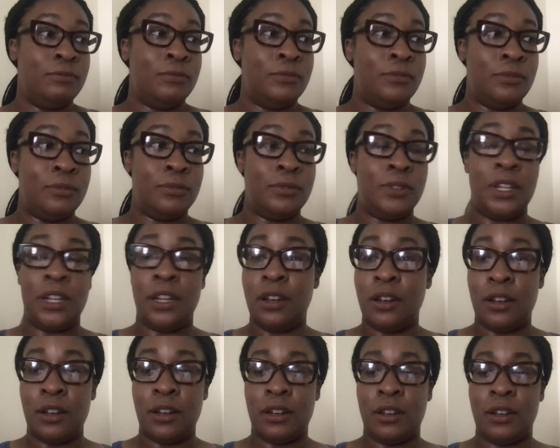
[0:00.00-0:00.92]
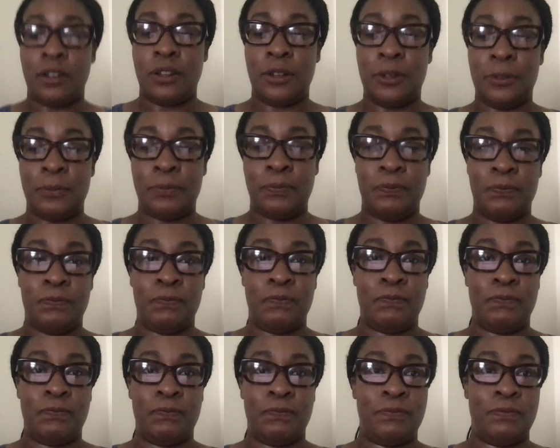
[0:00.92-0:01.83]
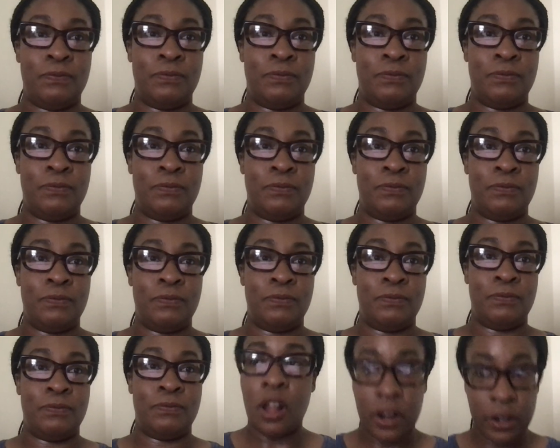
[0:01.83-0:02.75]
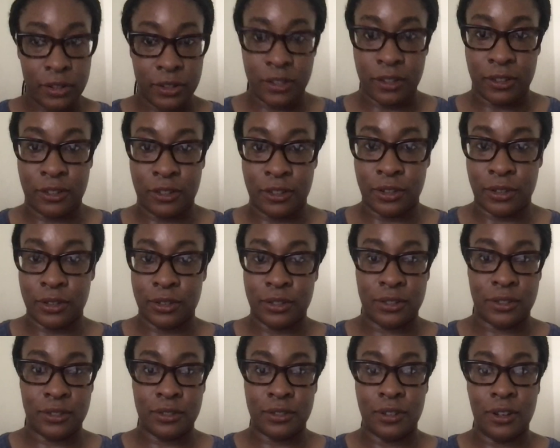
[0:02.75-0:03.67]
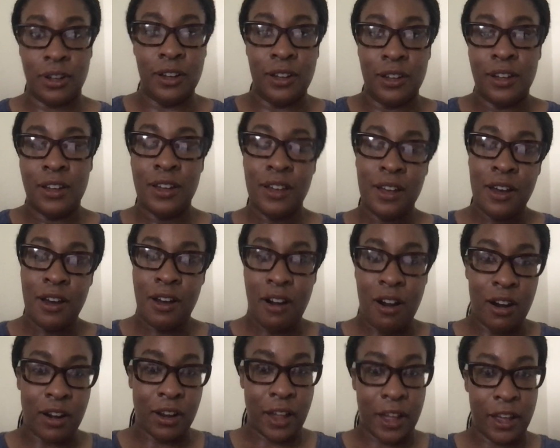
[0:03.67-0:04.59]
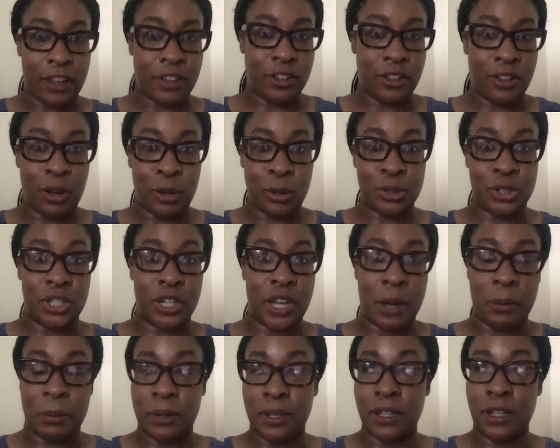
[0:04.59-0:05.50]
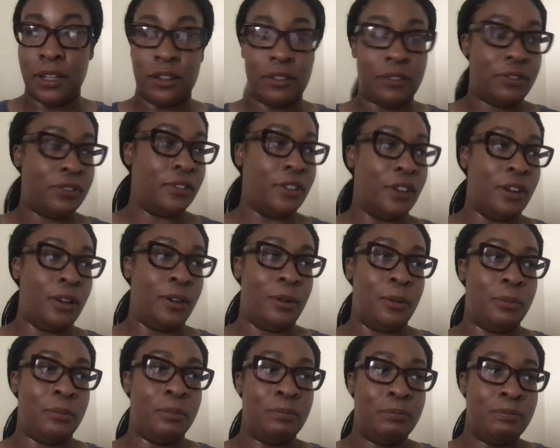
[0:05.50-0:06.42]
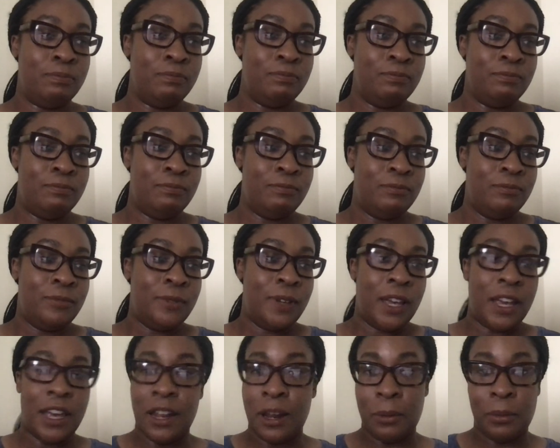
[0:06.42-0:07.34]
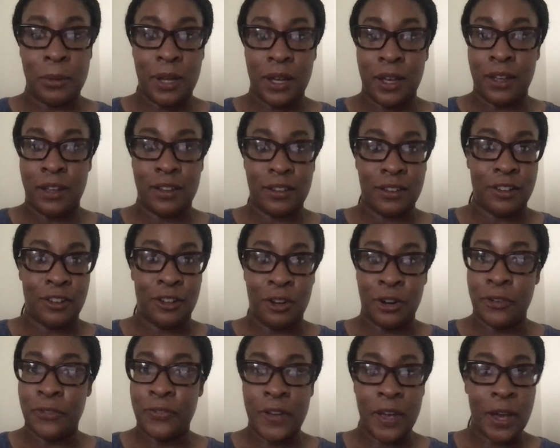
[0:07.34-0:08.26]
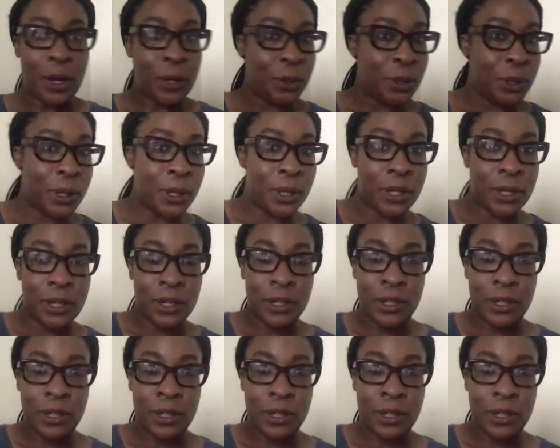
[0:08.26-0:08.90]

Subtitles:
The Clark sisters are like Kojic, I believe. And I'm like, your founder